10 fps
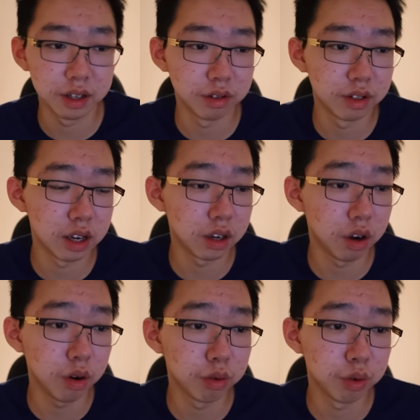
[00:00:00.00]
He was like,
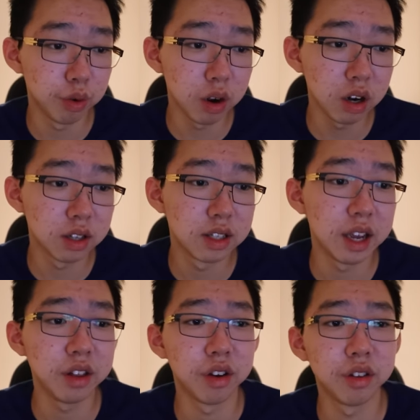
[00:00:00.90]
oh, do you want to
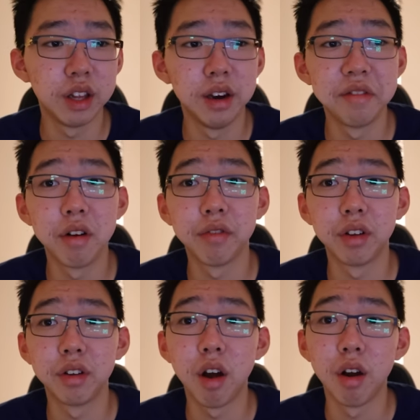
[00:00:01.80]
take the delivery of
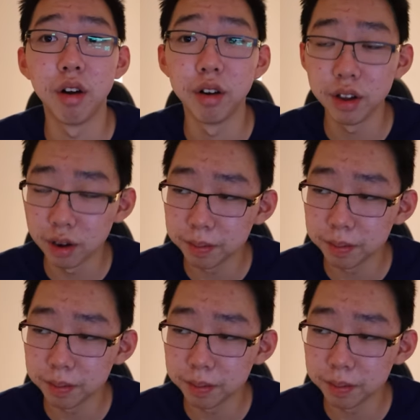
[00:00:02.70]
the car earlier?